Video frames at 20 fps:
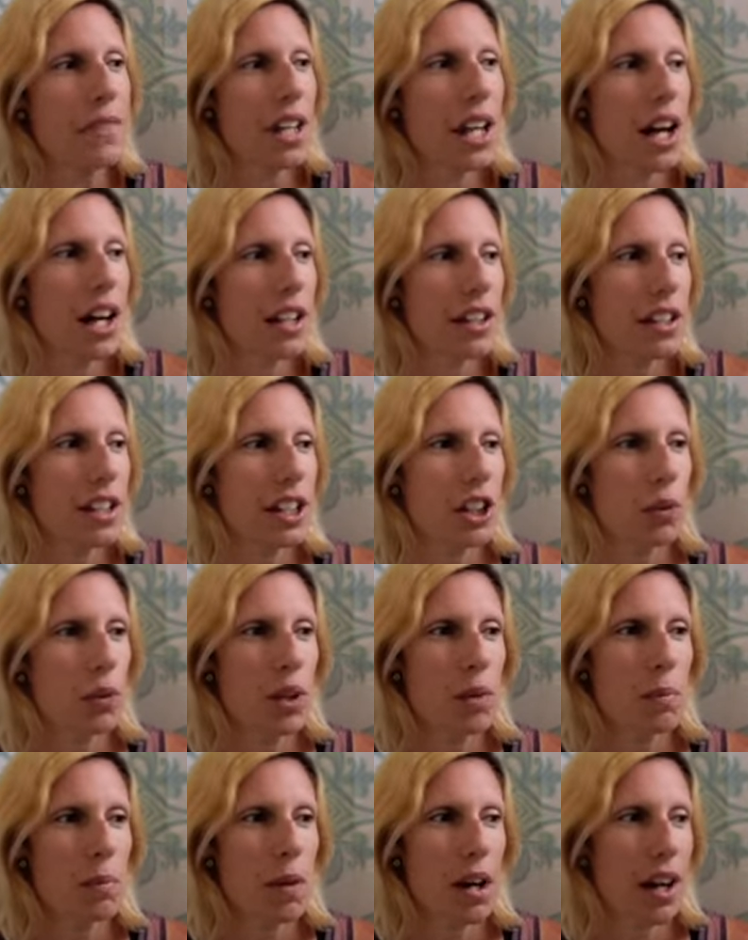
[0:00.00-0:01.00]
I think
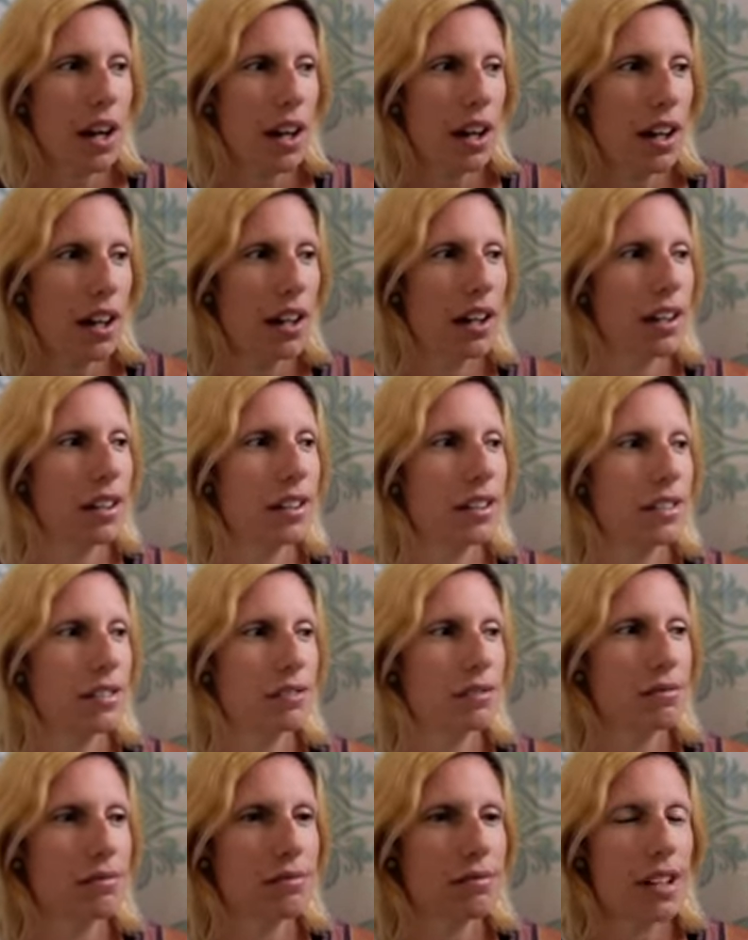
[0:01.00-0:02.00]
with my,
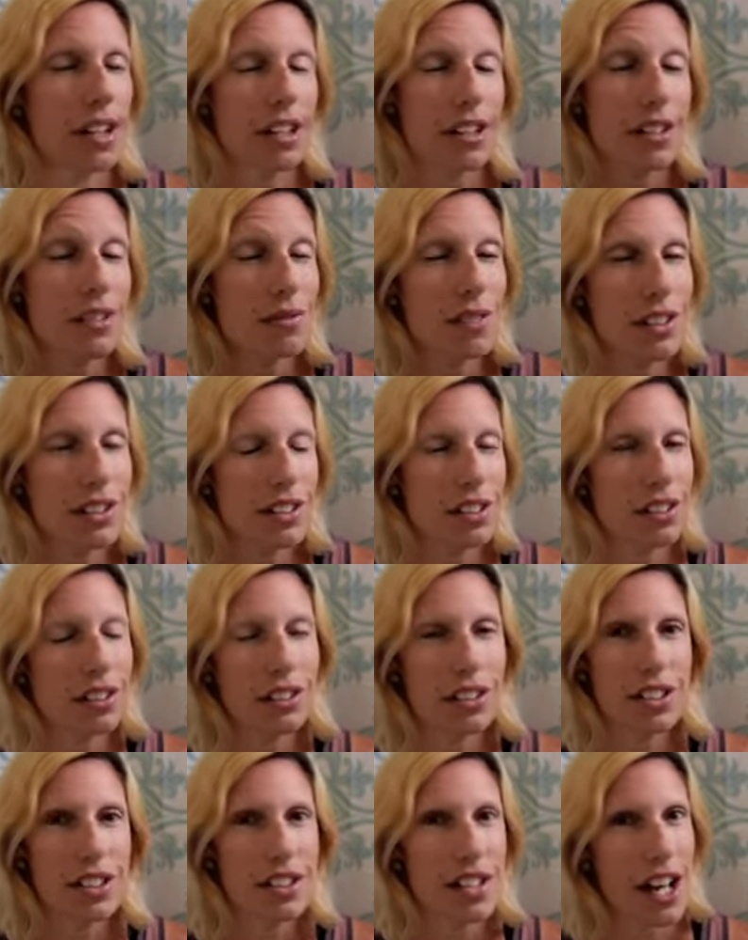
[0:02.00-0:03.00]
I guess, mental
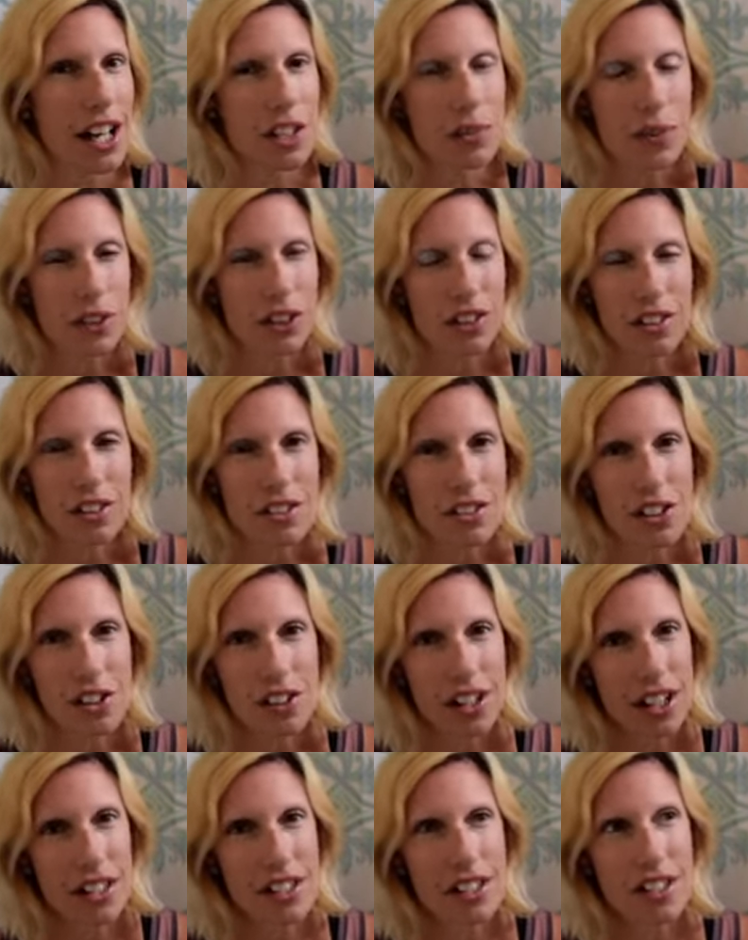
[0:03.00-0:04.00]
illness, Asperger's, all
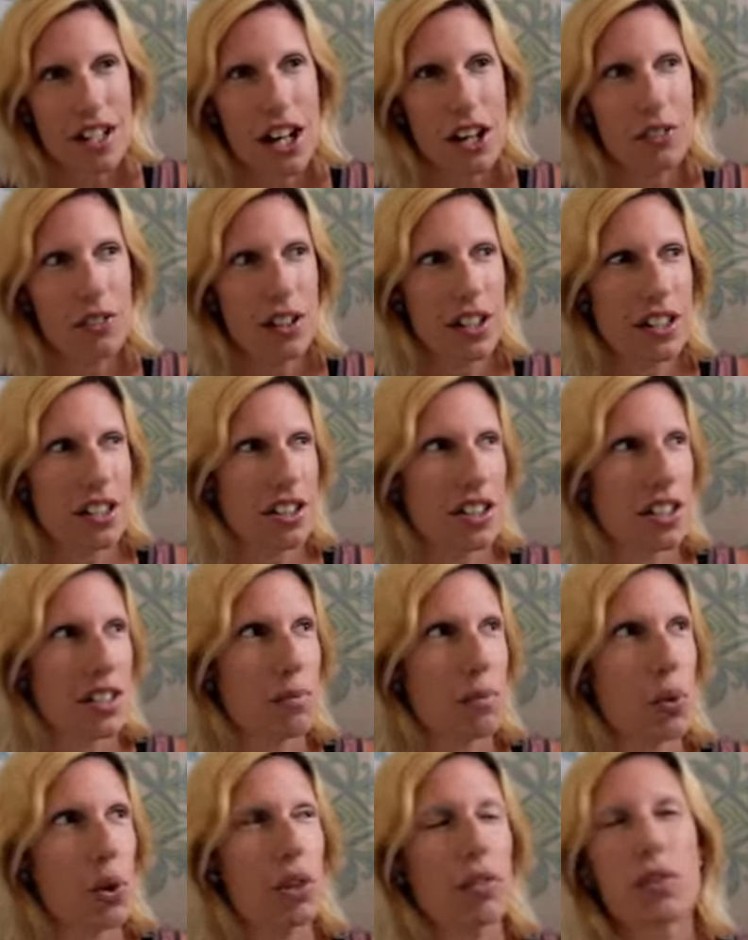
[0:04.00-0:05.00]
that stuff, it's just
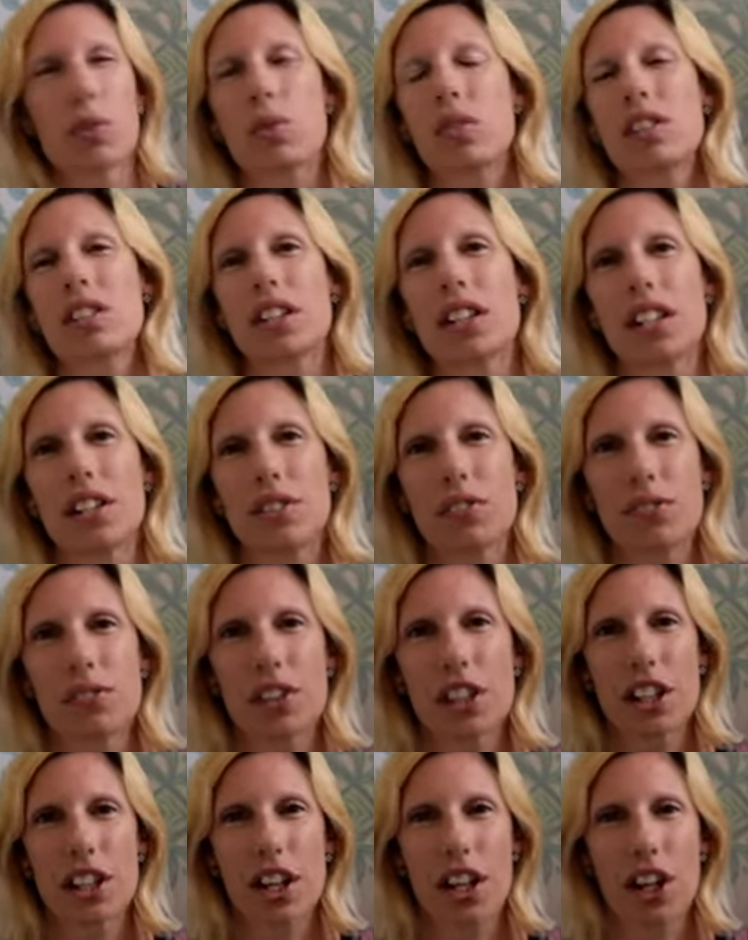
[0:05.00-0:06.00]
more of a relief,
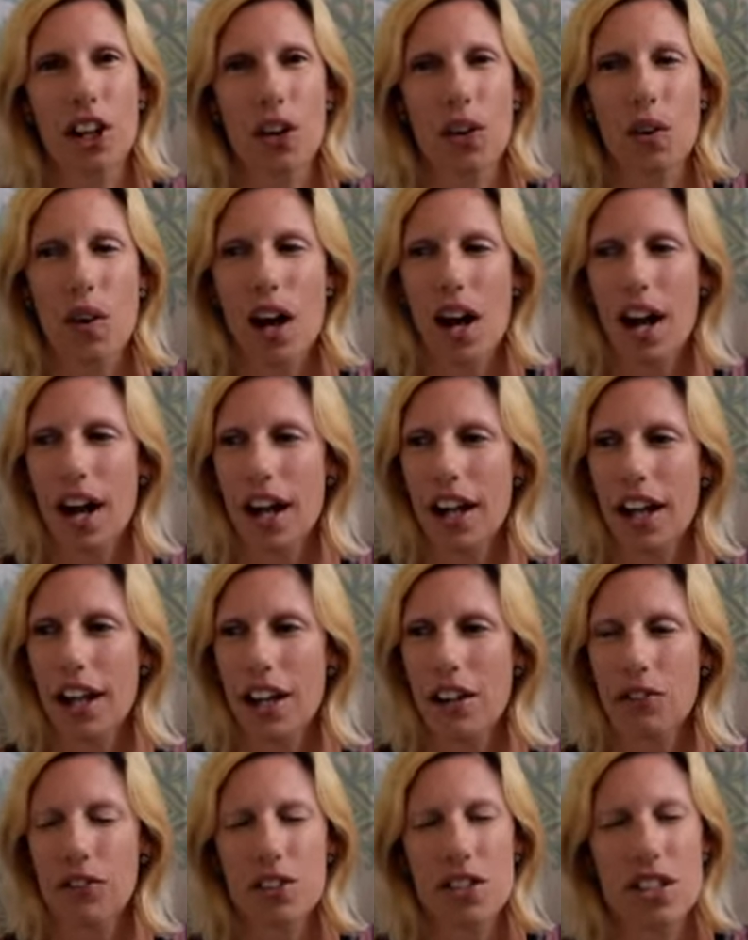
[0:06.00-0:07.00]
you
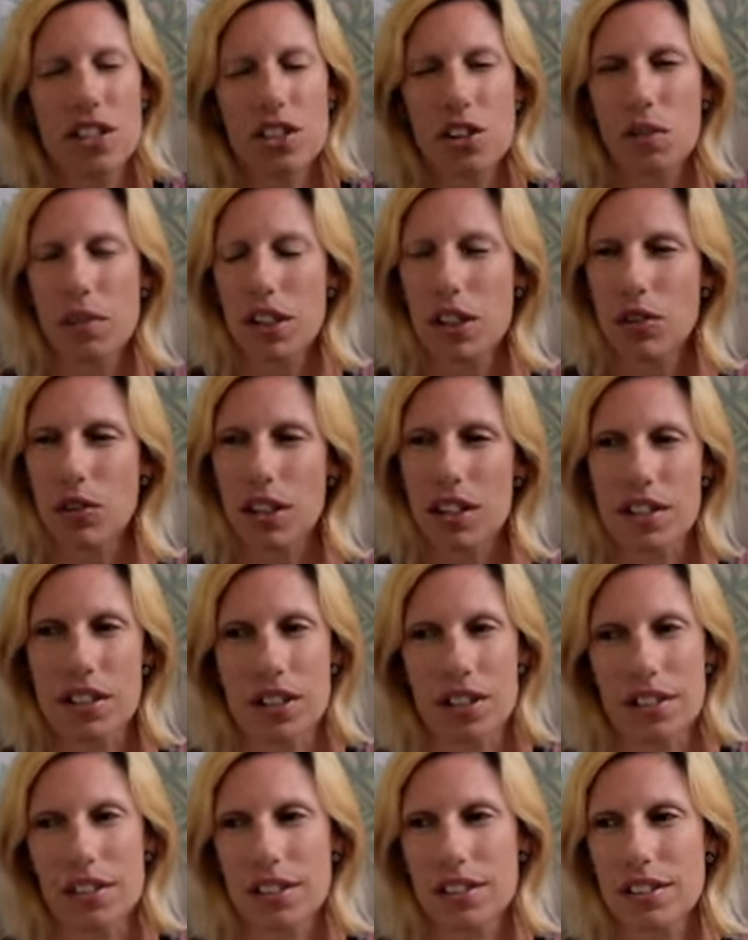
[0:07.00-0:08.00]
know, for so many
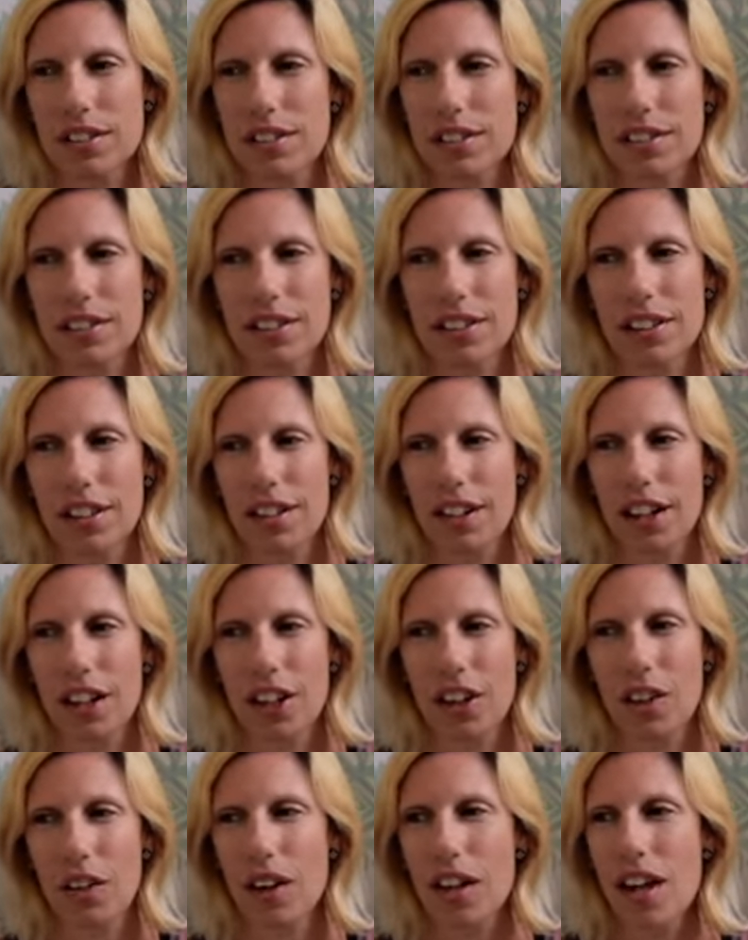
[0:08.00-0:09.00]
reasons, you
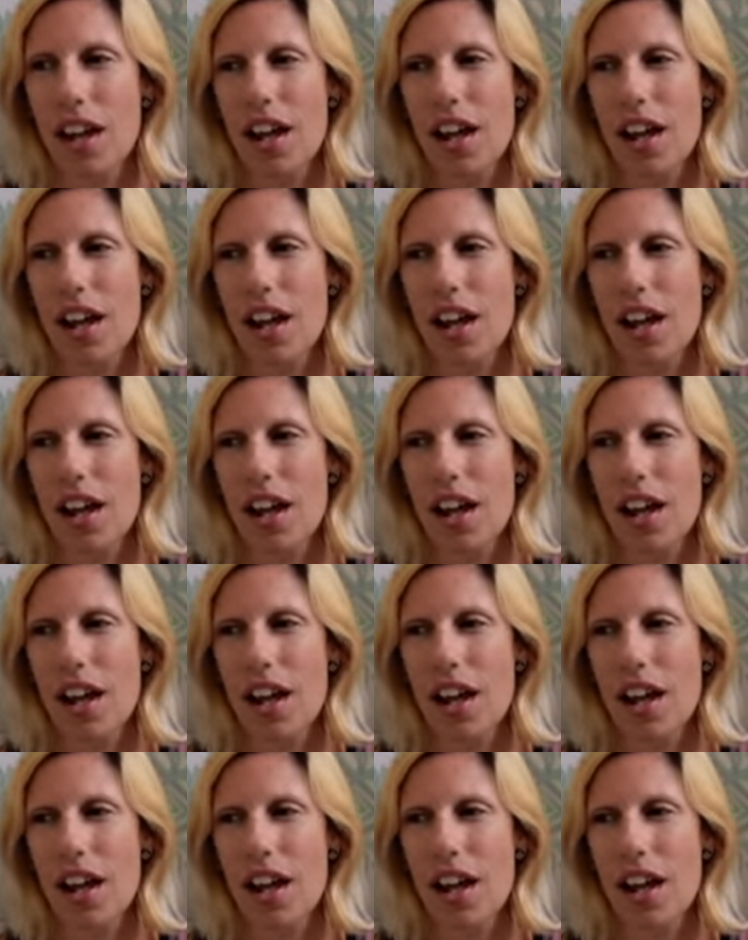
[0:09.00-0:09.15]
know.